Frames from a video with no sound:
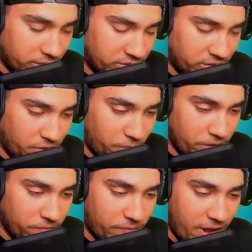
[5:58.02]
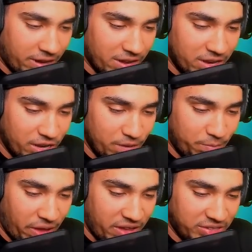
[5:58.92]
See if we can find a
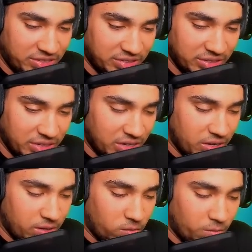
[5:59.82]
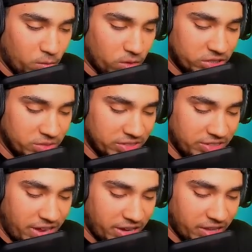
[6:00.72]
good base. One more to
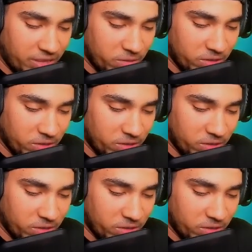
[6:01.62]
attack, and then we're